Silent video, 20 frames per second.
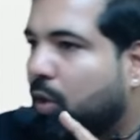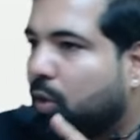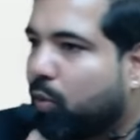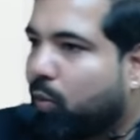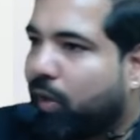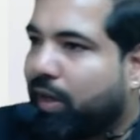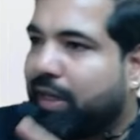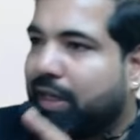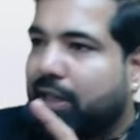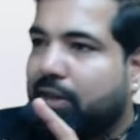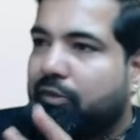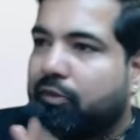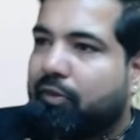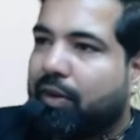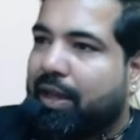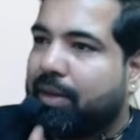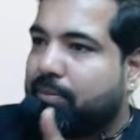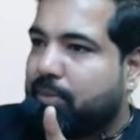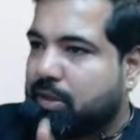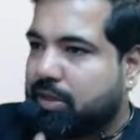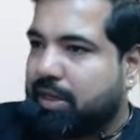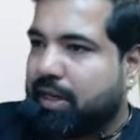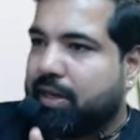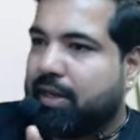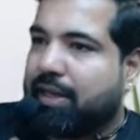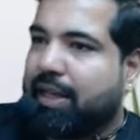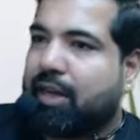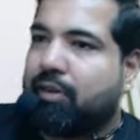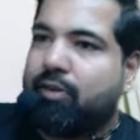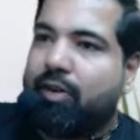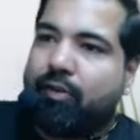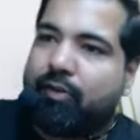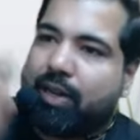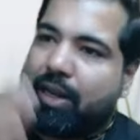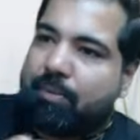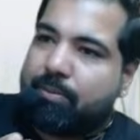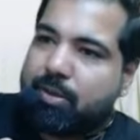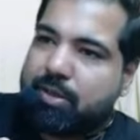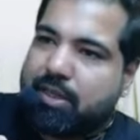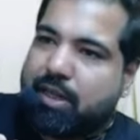25%. Can we have
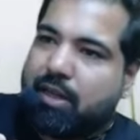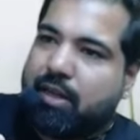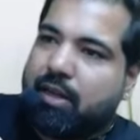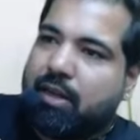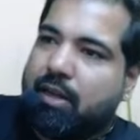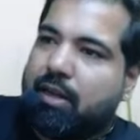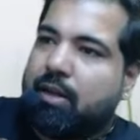10%?